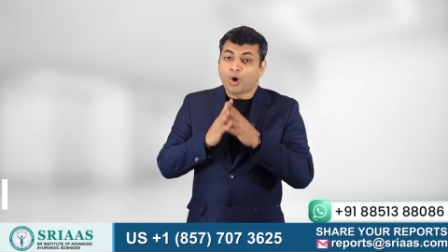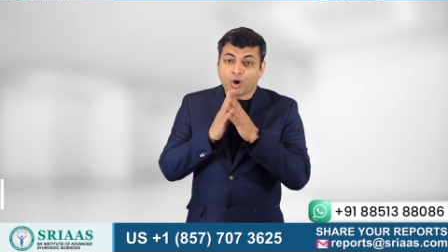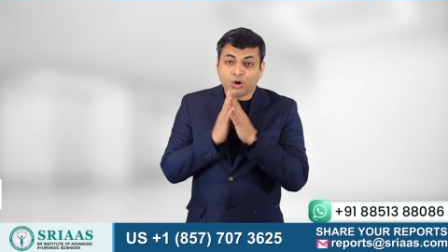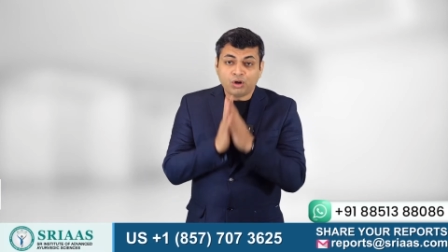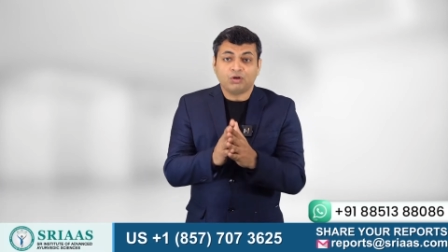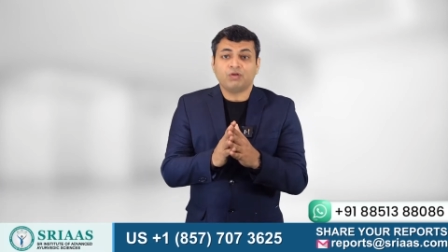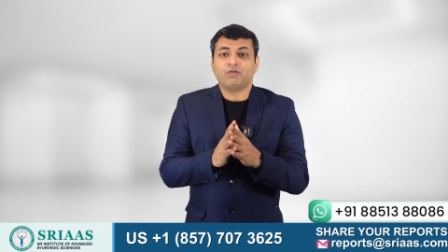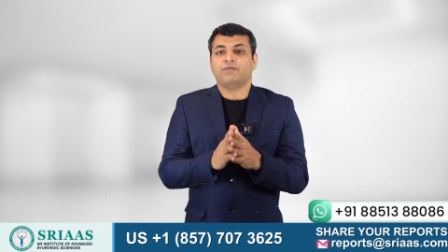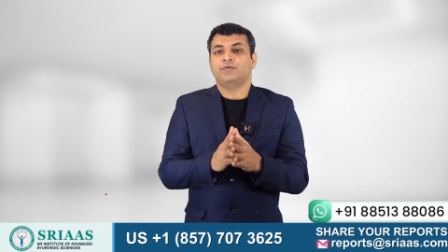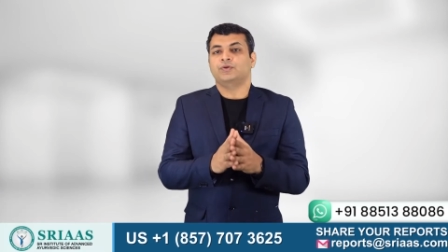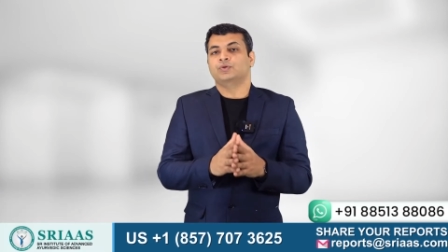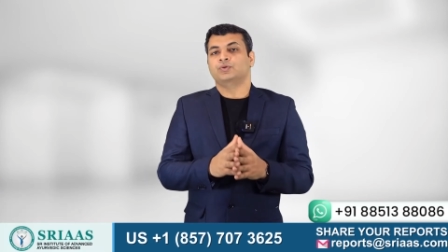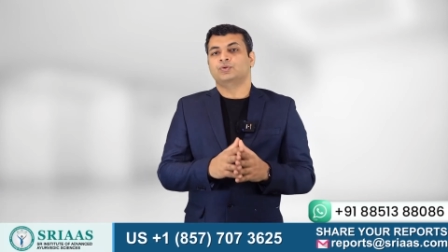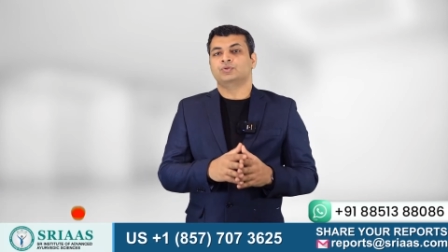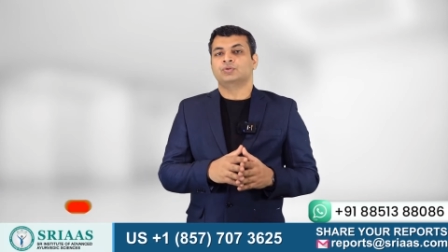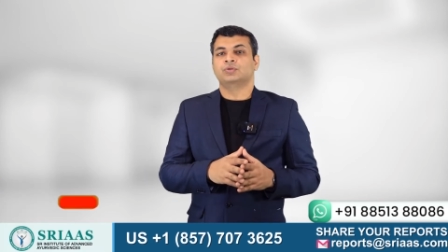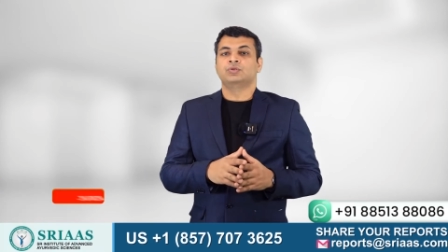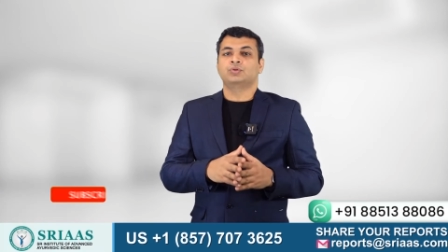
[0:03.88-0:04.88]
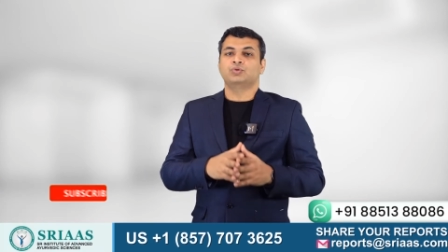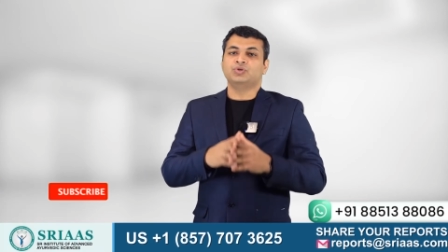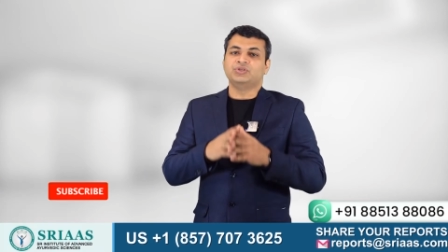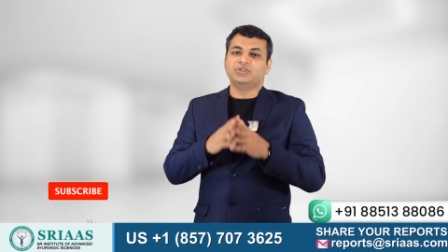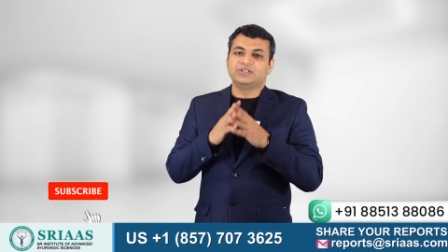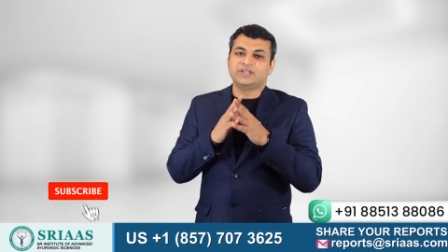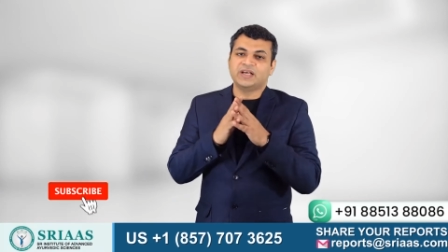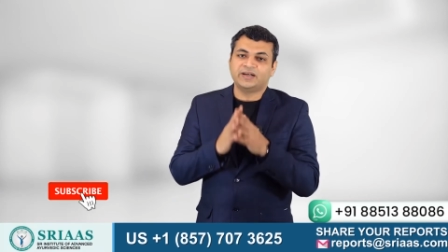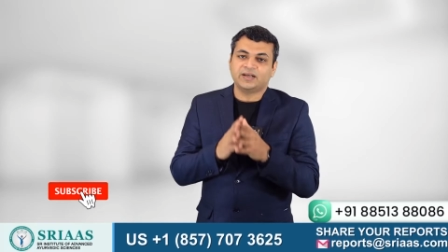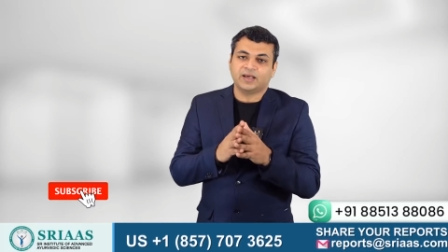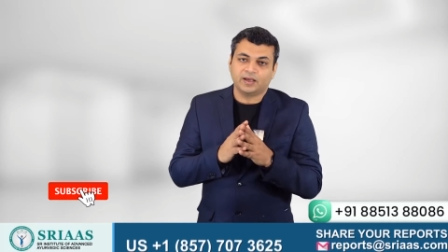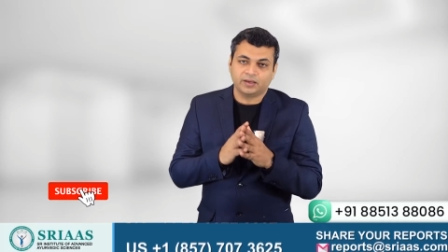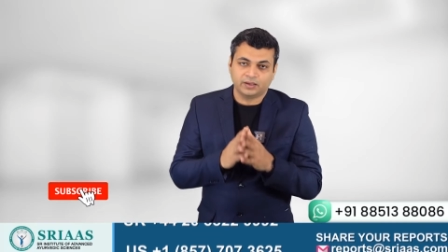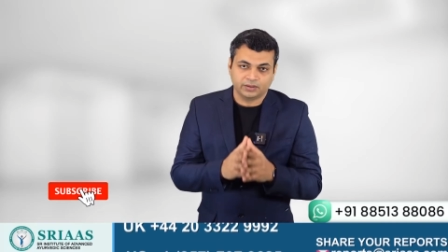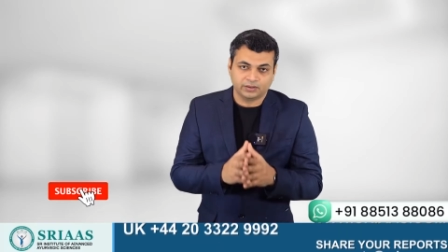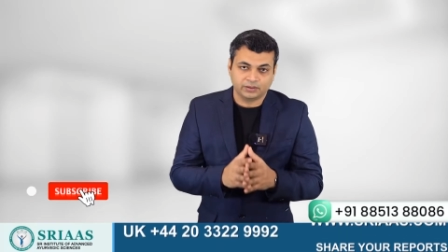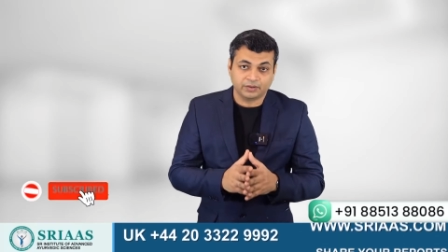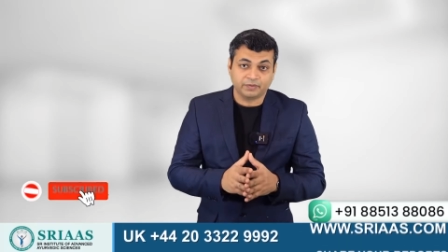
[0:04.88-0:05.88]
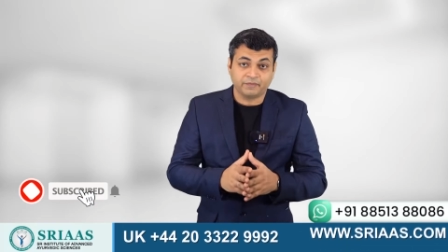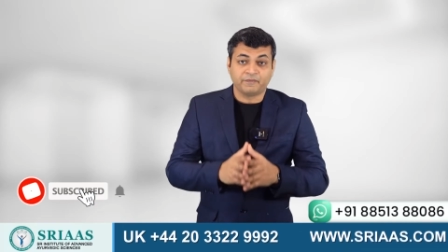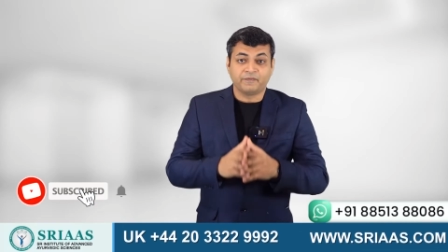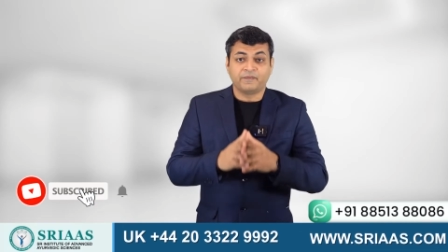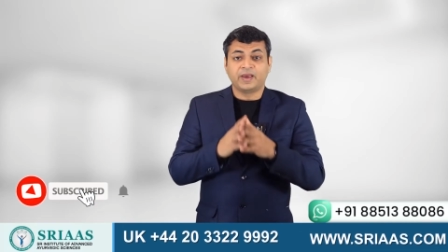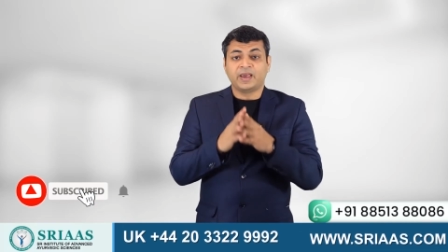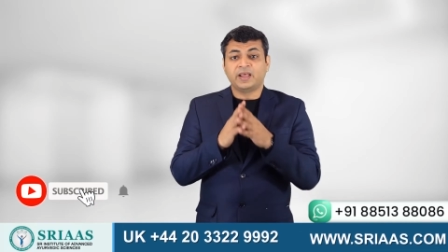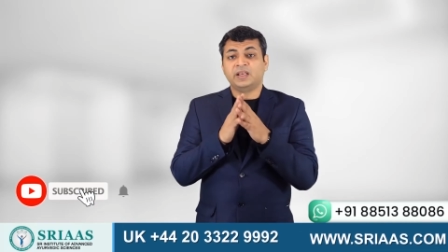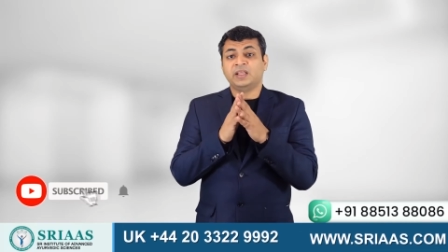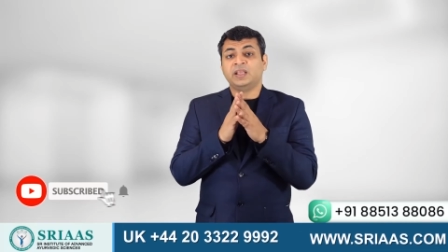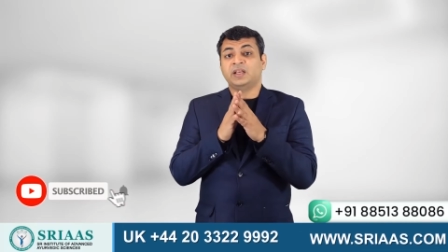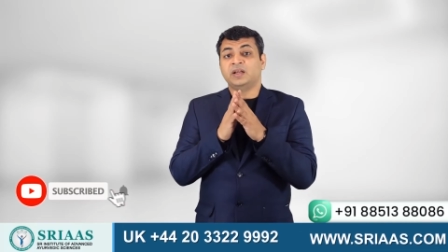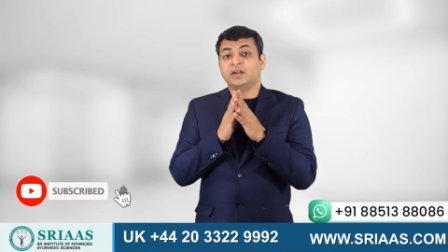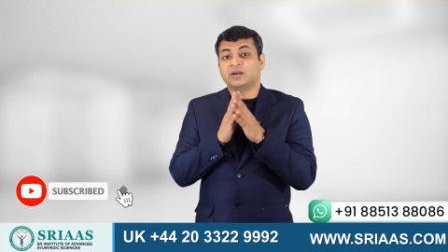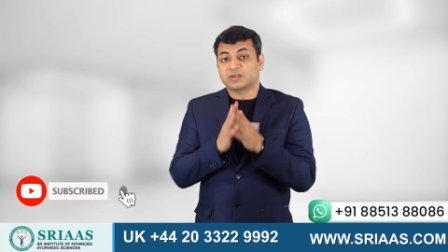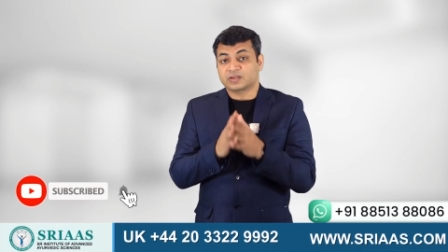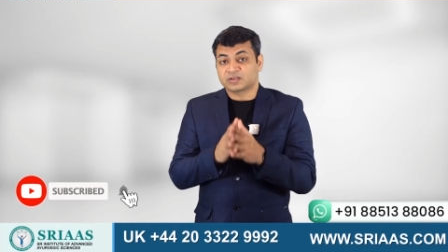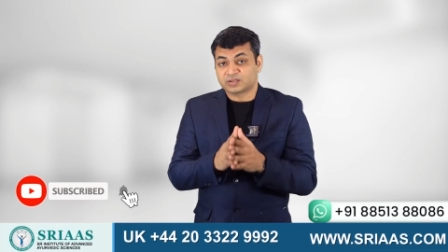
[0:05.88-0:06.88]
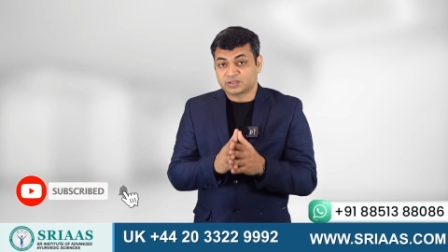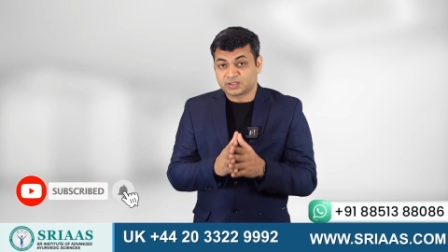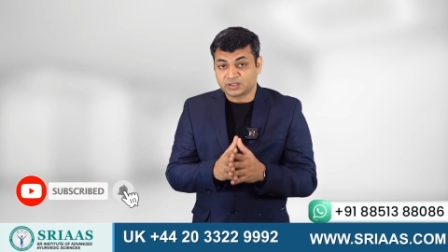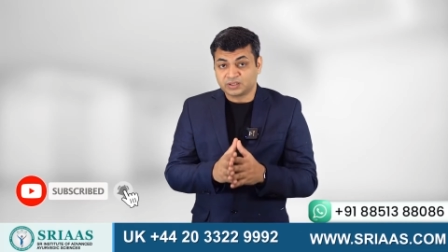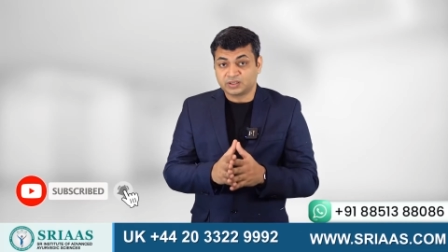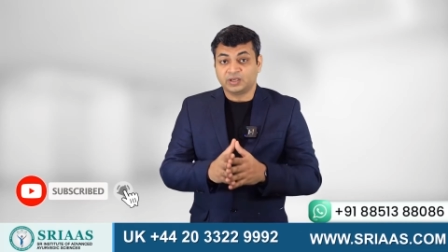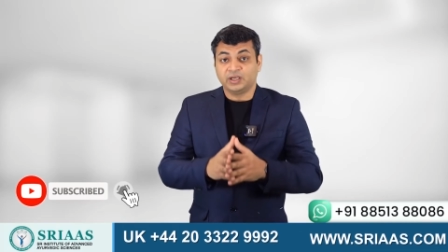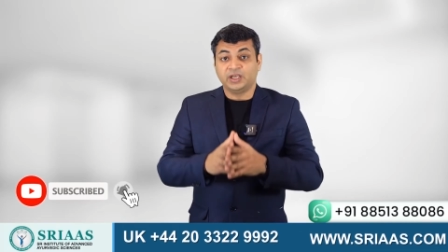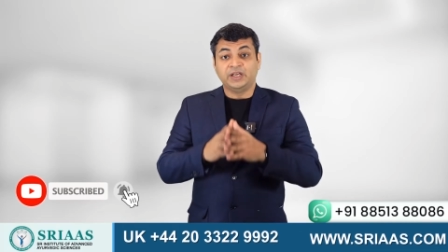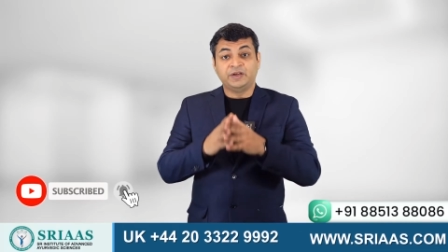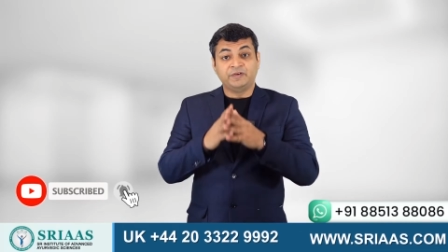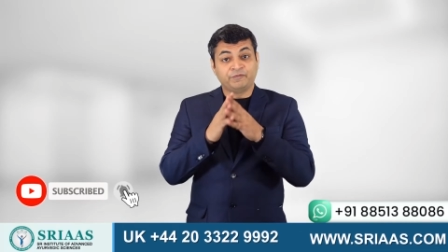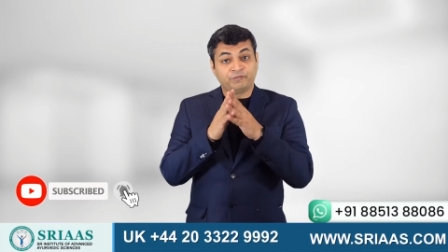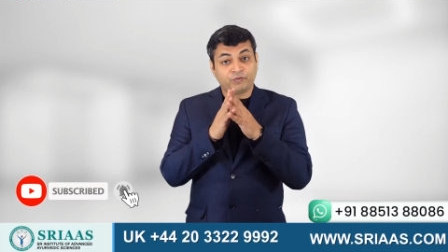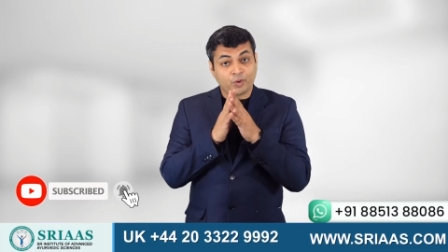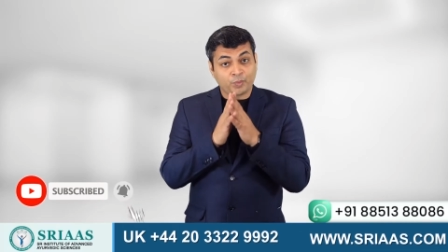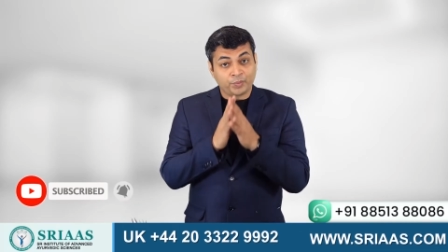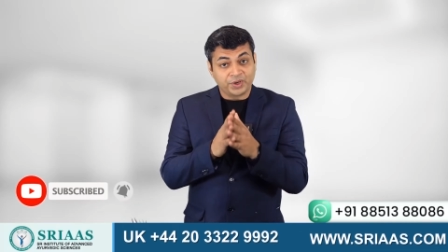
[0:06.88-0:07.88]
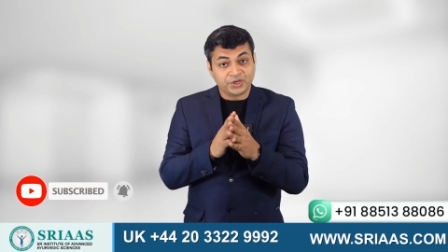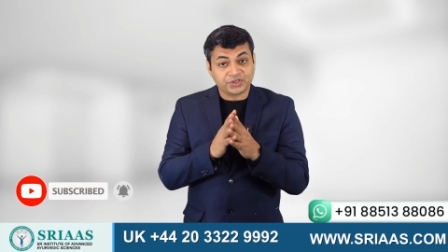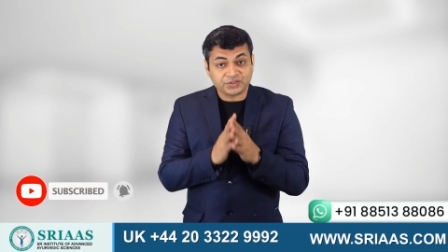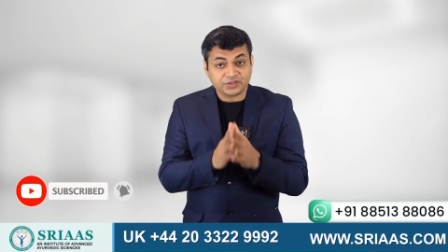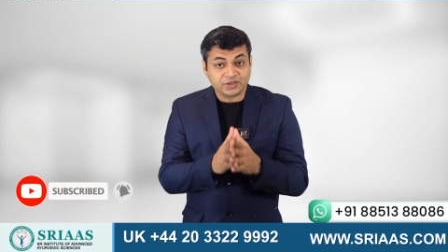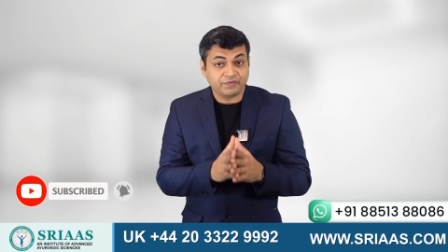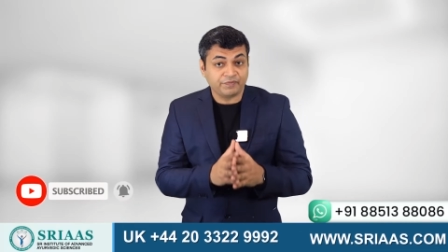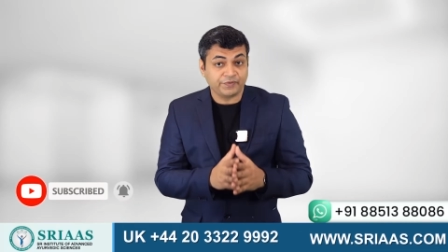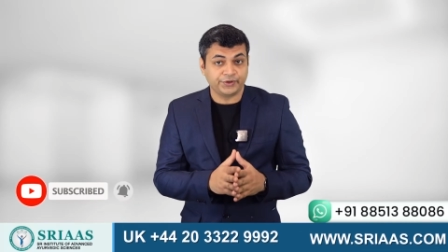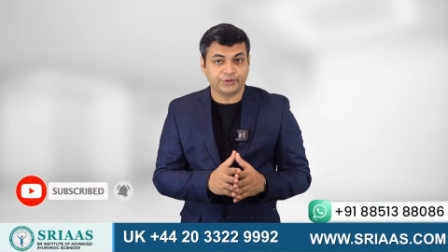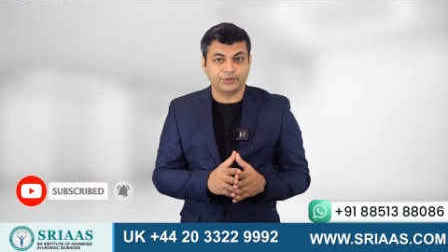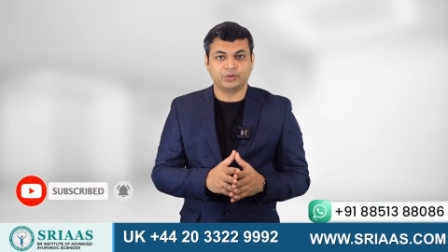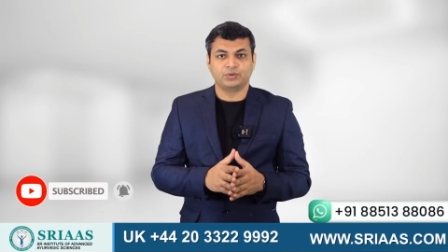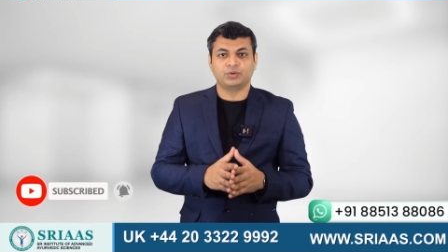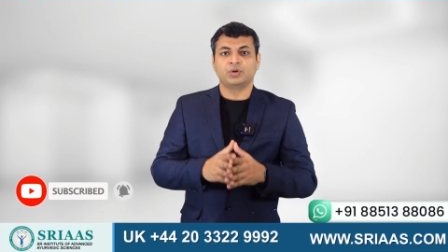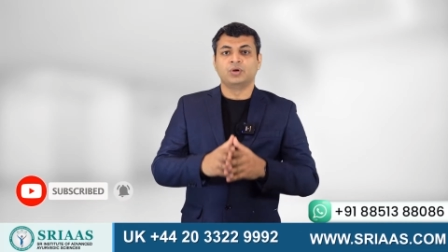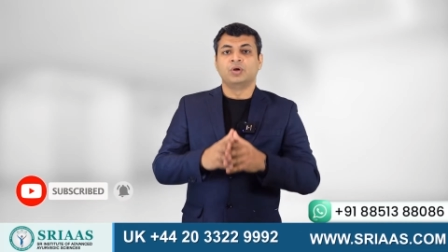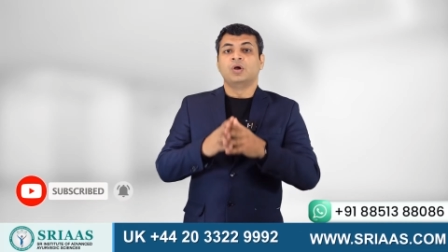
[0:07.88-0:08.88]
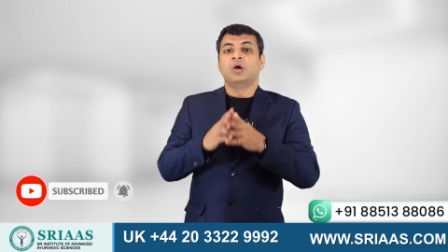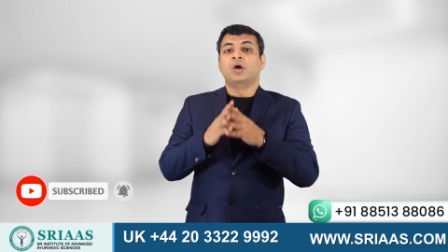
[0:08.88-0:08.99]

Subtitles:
all of you to yet another very interesting informational video